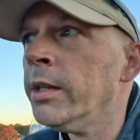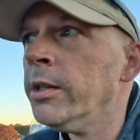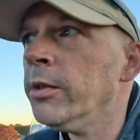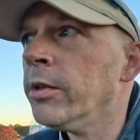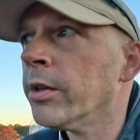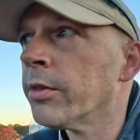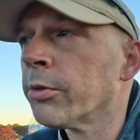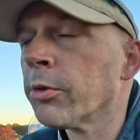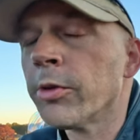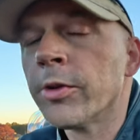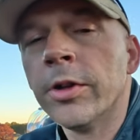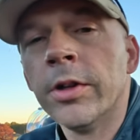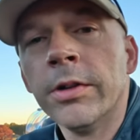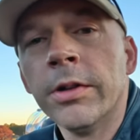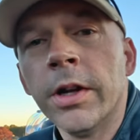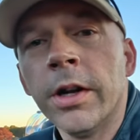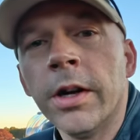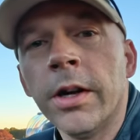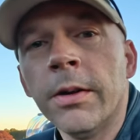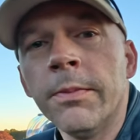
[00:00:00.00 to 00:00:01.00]
You can throw
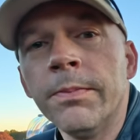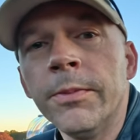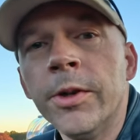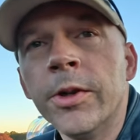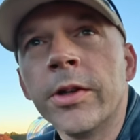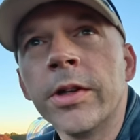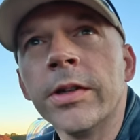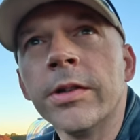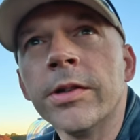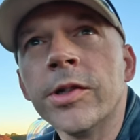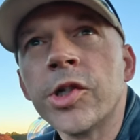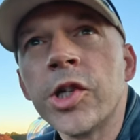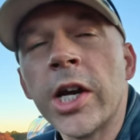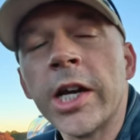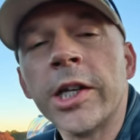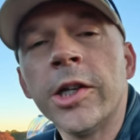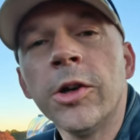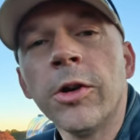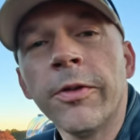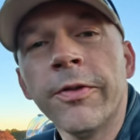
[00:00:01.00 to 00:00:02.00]
the you can
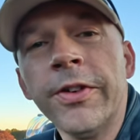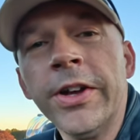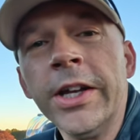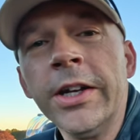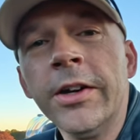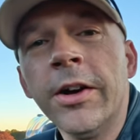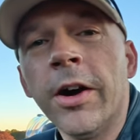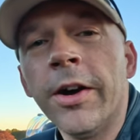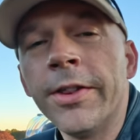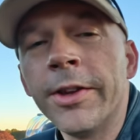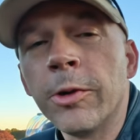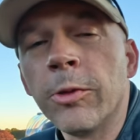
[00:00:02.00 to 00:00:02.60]
check your VIN on